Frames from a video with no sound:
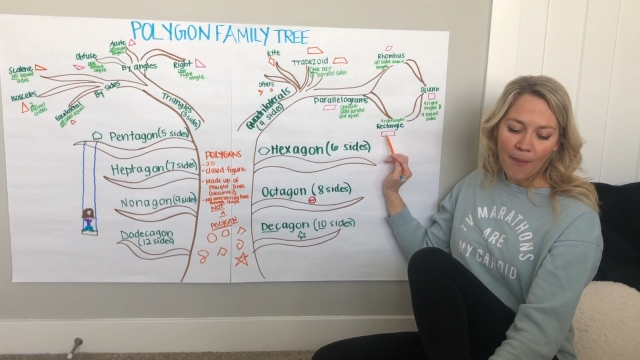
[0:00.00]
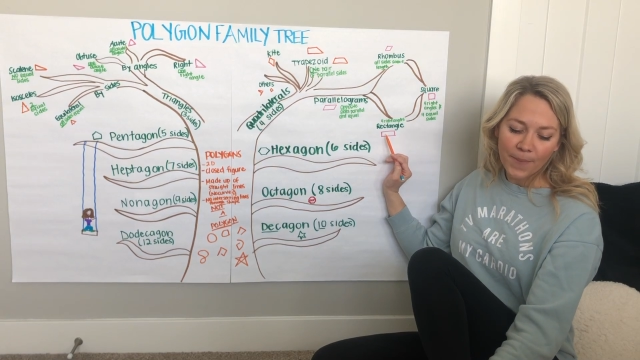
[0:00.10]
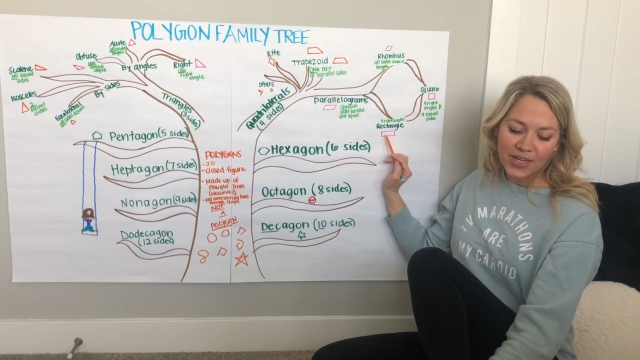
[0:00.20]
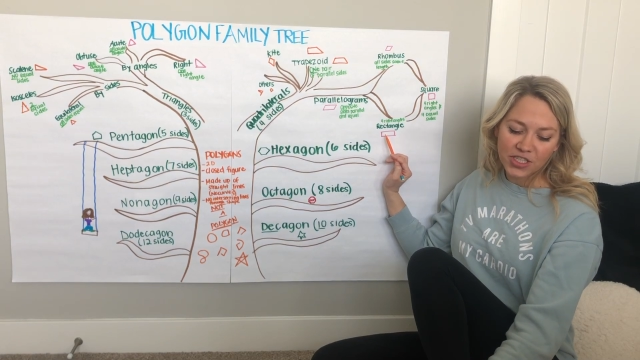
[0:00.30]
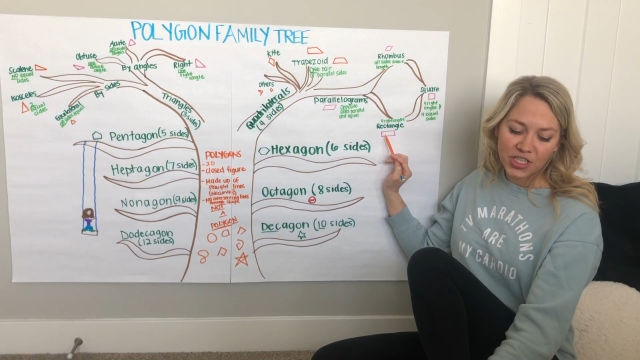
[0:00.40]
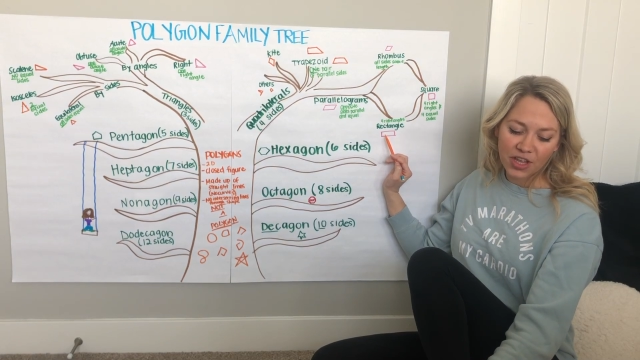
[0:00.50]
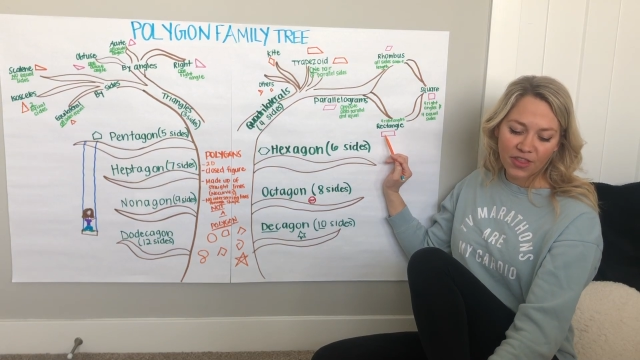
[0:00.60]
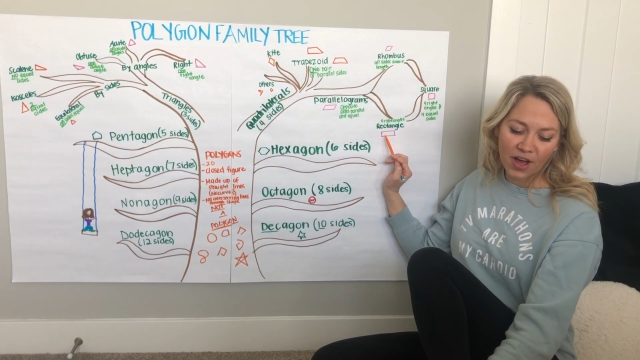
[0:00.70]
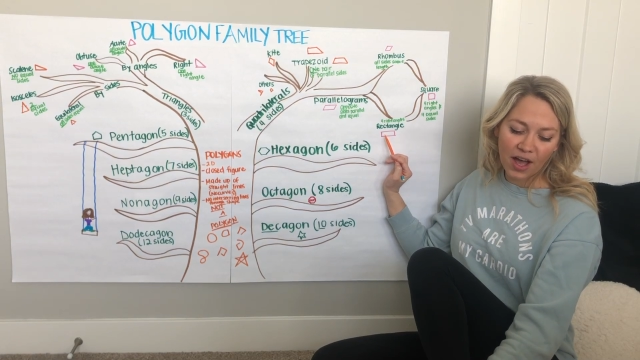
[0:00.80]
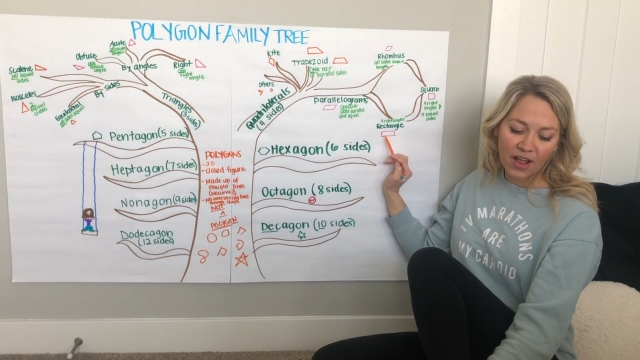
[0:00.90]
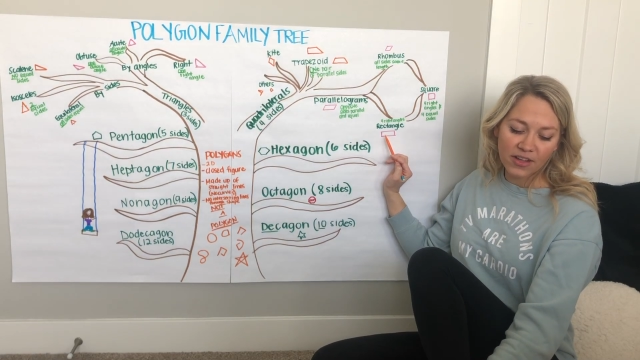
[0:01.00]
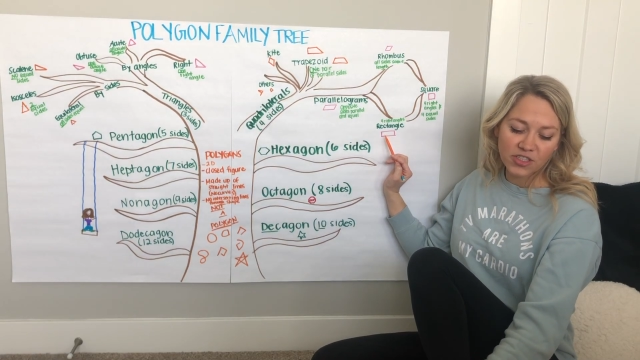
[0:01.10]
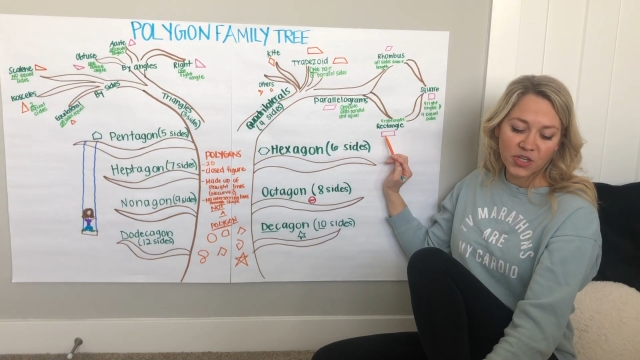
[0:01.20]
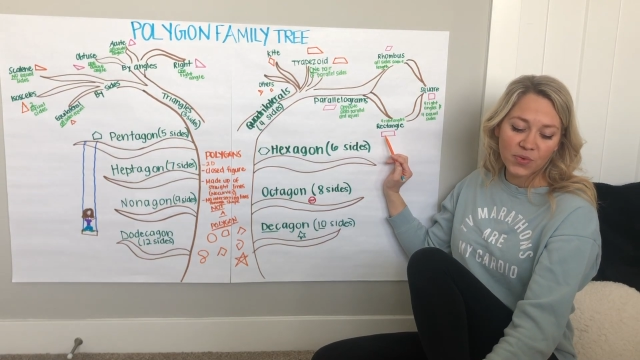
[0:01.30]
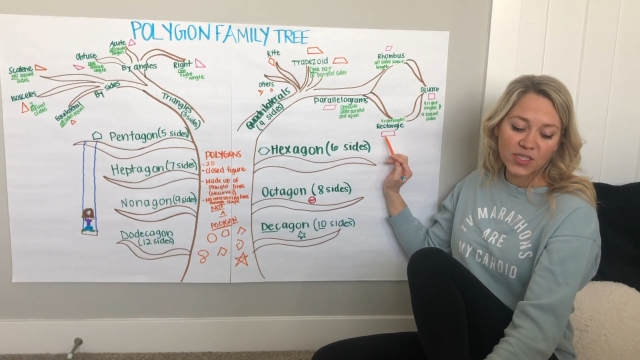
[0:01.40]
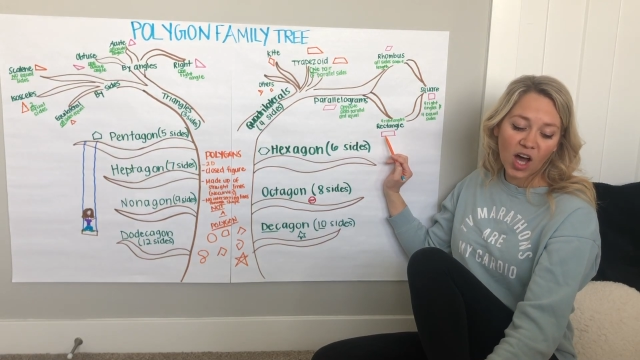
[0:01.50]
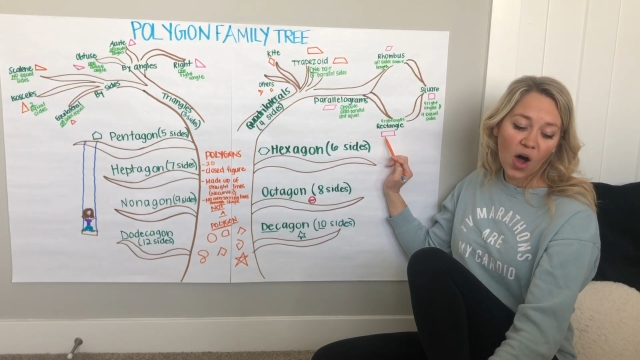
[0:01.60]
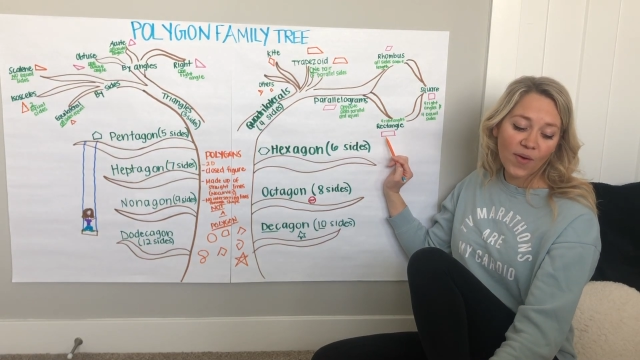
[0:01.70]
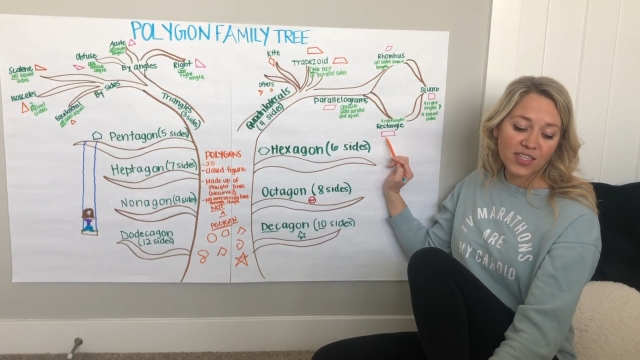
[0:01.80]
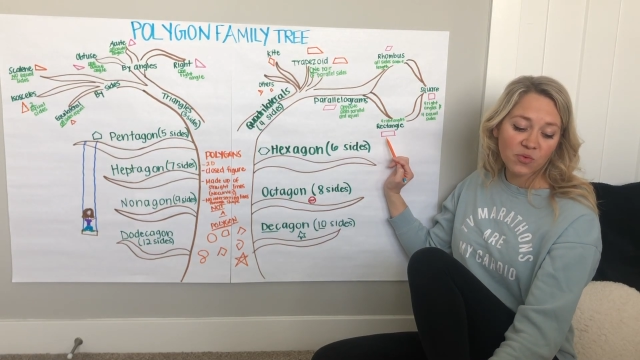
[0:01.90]
but she thought she was
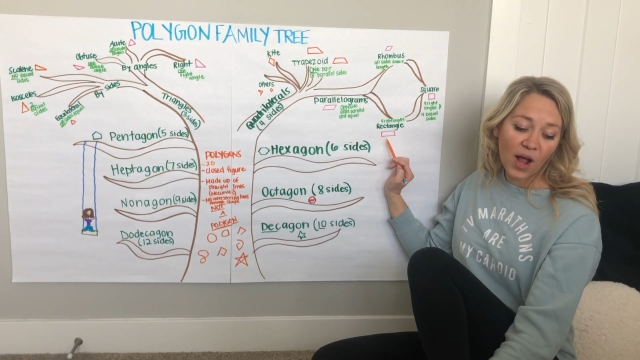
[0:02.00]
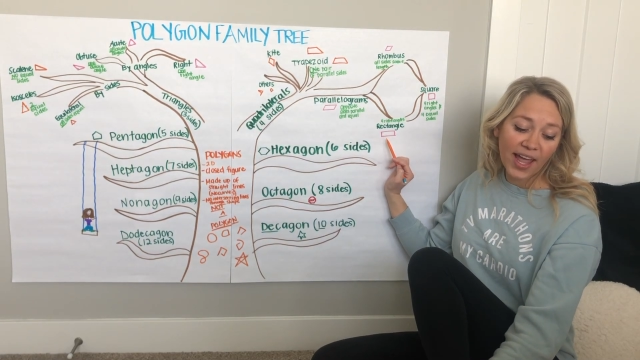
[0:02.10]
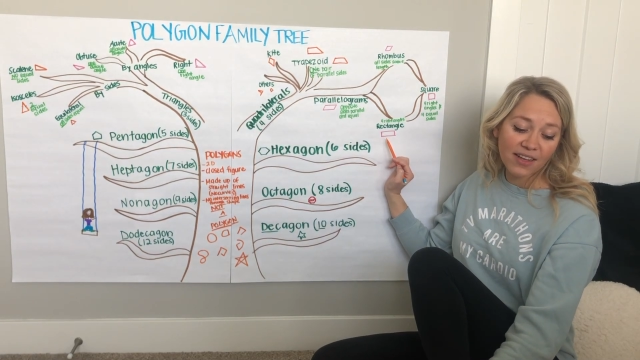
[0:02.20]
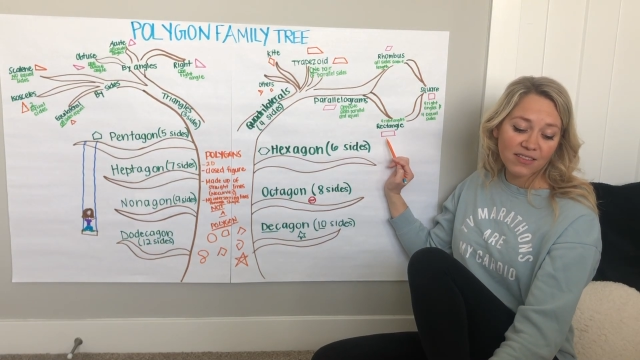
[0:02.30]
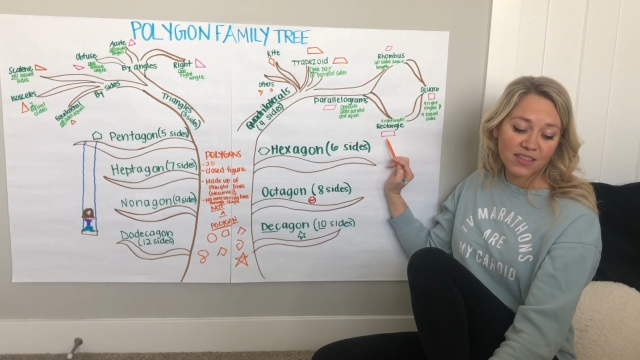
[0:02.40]
always right.